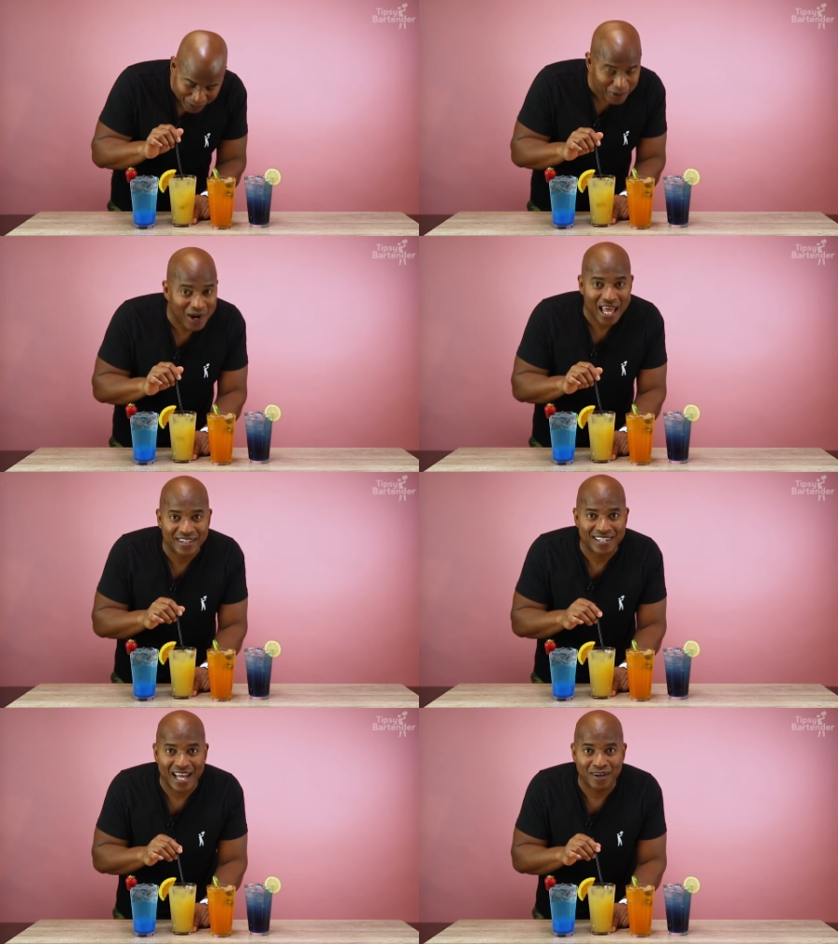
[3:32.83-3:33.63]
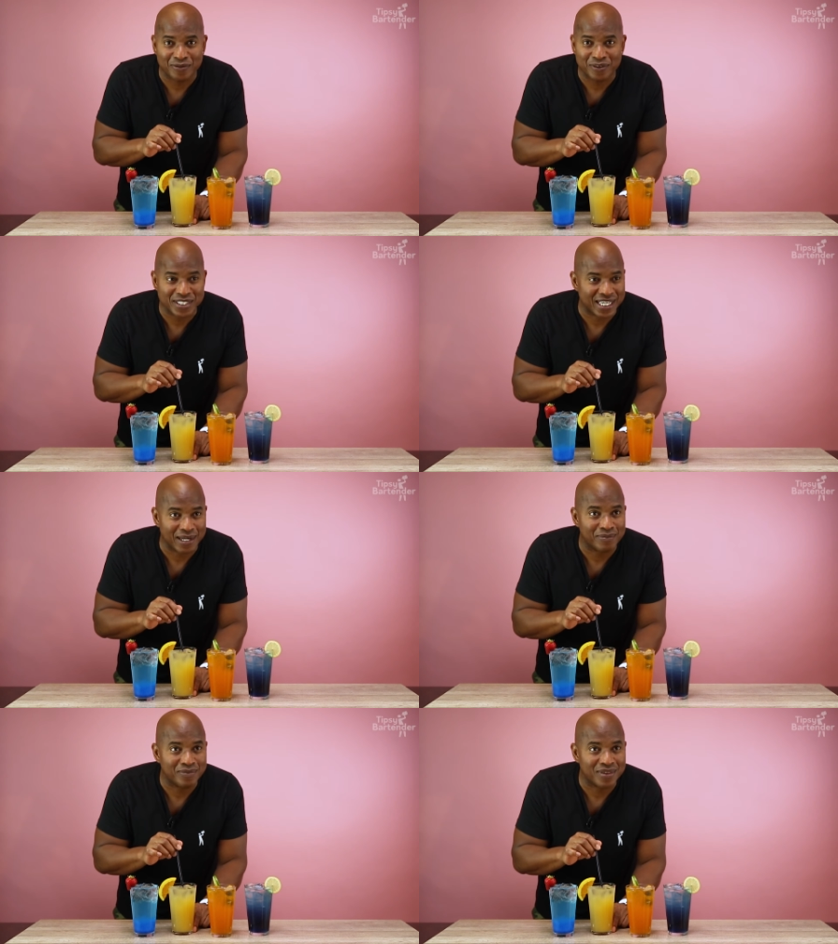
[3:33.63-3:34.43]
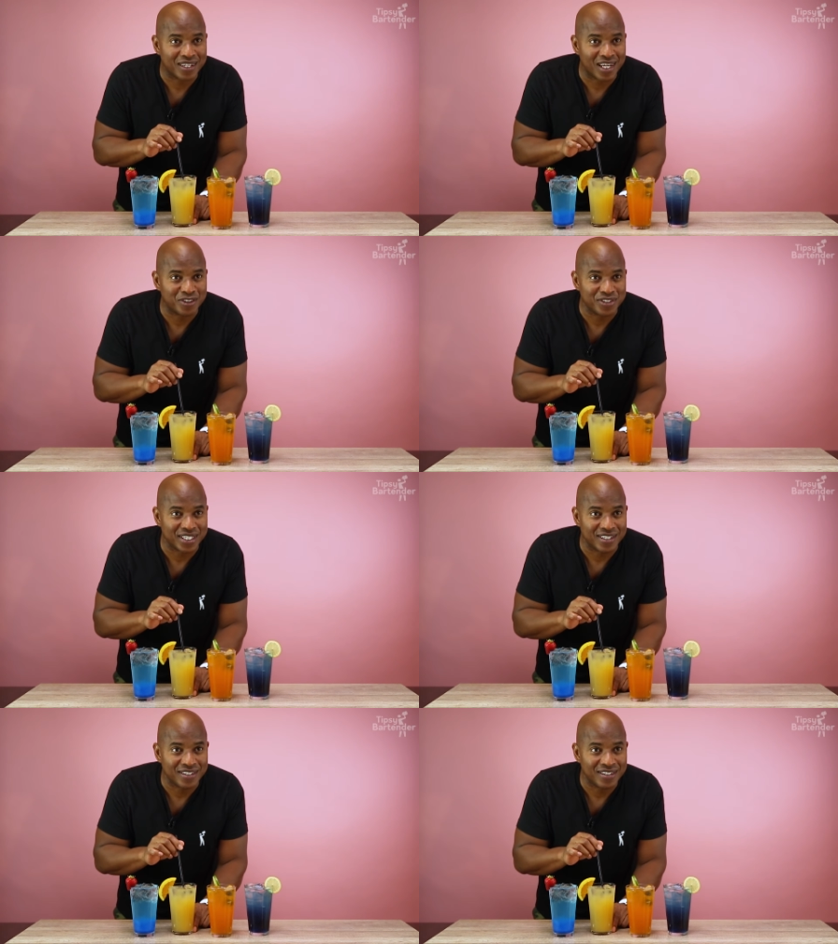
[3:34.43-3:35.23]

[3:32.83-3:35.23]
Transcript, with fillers: McGrath's first name? The country singer.